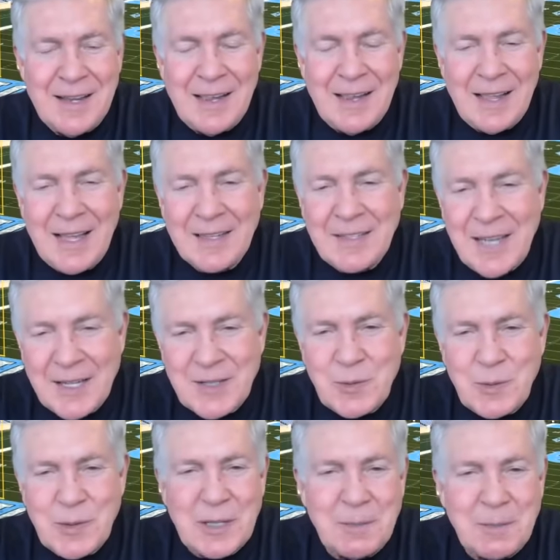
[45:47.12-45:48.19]
I text
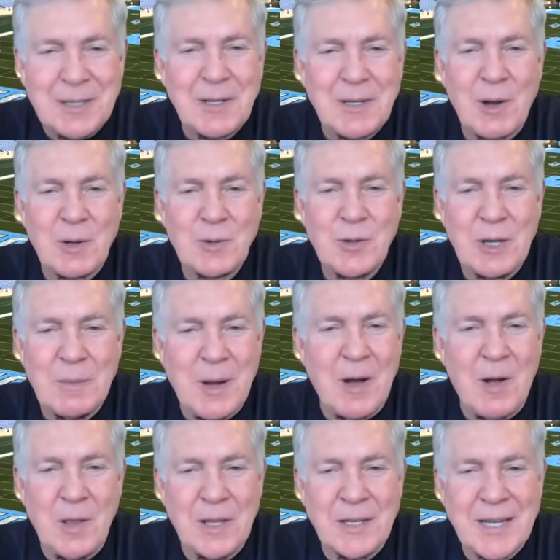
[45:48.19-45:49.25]
with him and talk to him
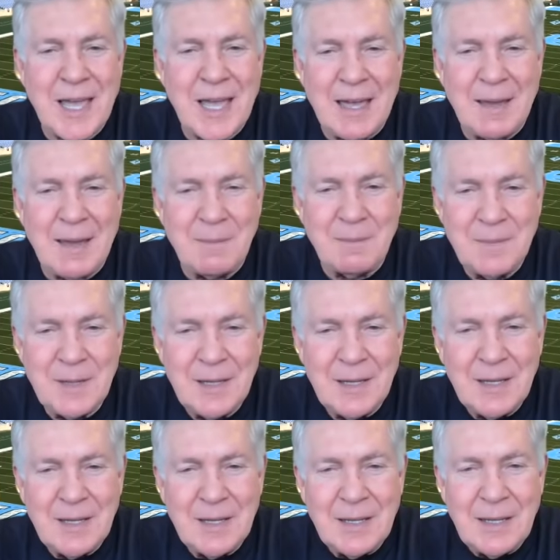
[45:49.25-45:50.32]
all the time.
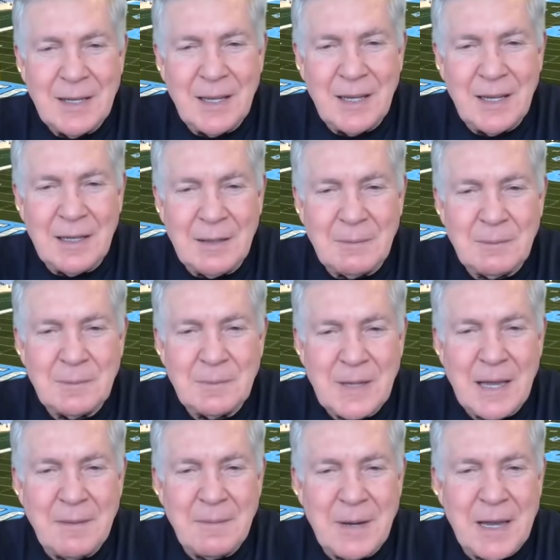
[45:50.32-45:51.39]
Um,
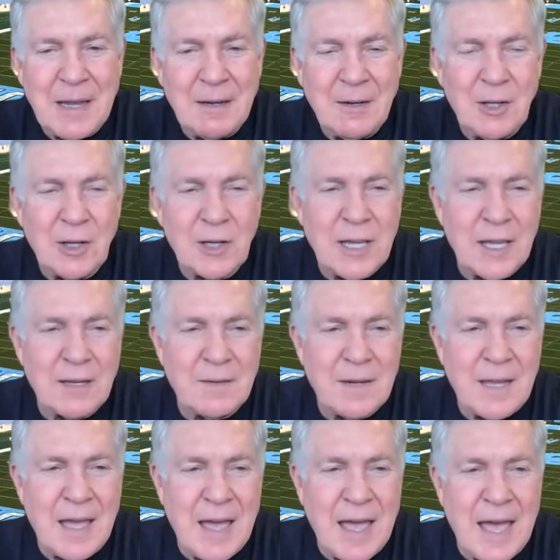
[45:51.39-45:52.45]
I, I look at
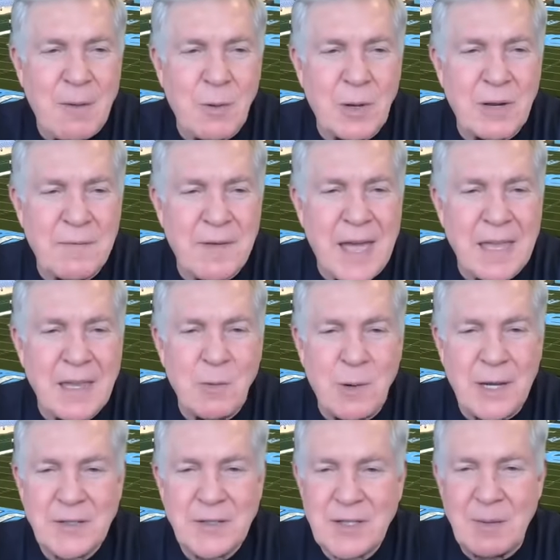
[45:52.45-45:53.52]
how I would
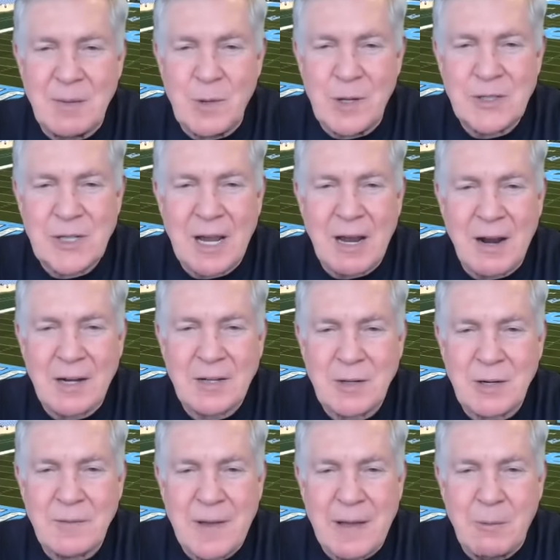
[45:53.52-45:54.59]
evaluate someone's character
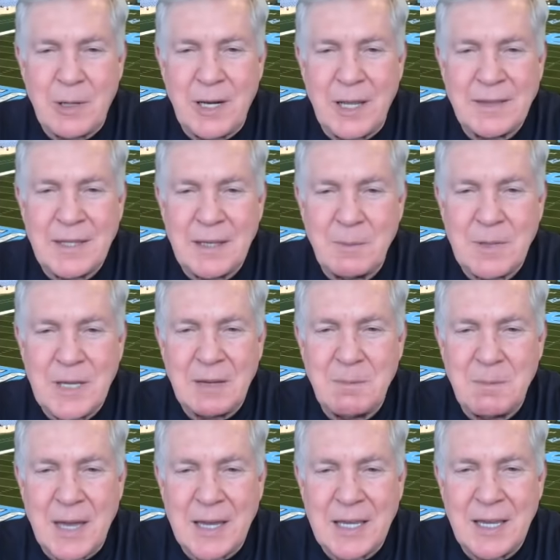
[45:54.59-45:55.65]
if I would let them keep
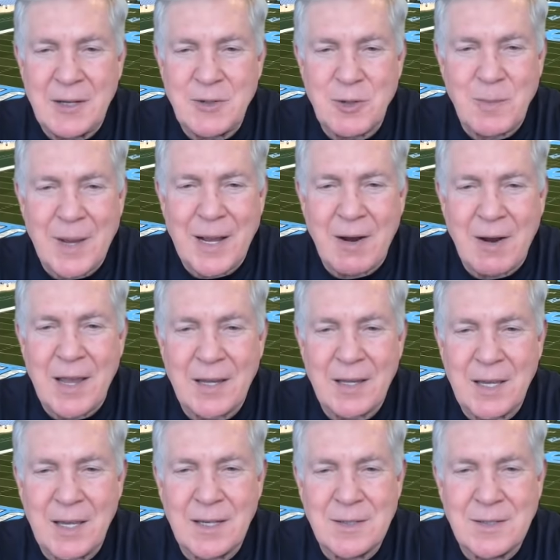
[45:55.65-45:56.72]
my kids or my
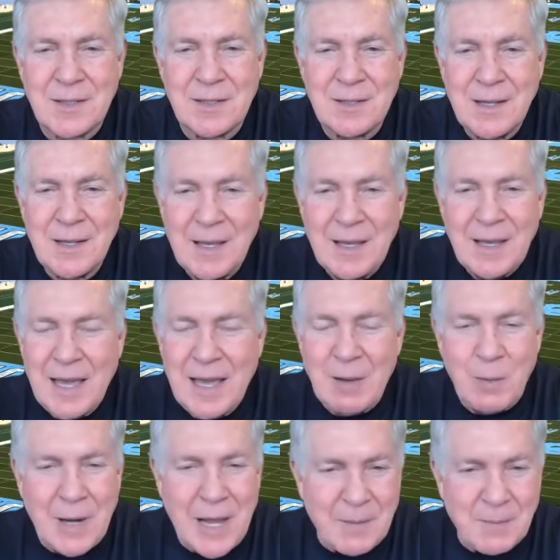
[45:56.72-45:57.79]
grandkids, and I
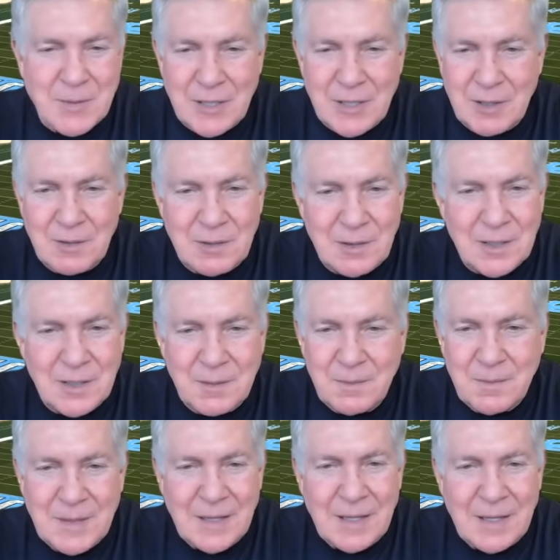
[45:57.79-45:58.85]
would absolutely
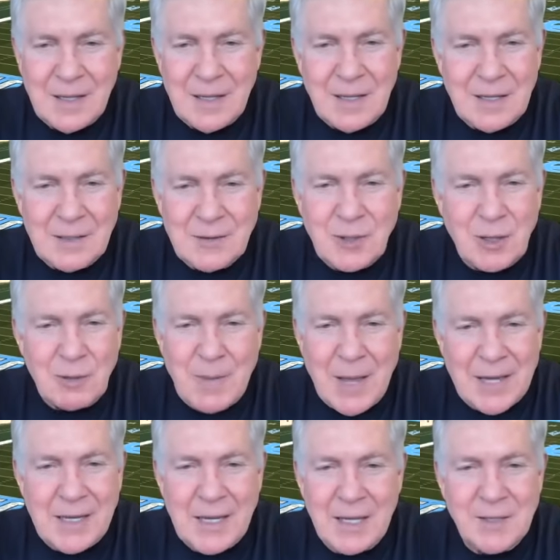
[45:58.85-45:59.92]
uh, turn my
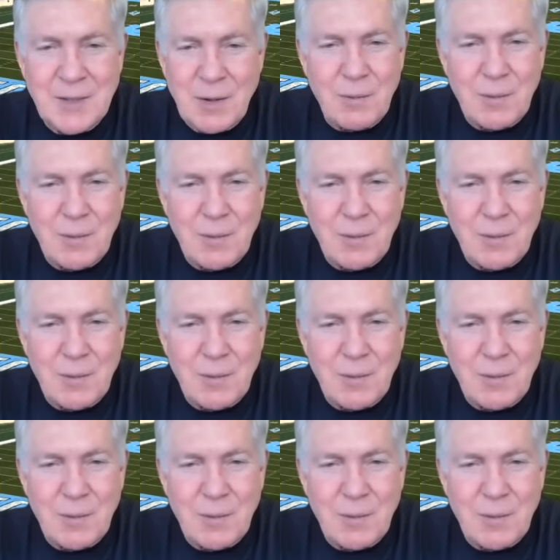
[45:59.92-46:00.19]
kids over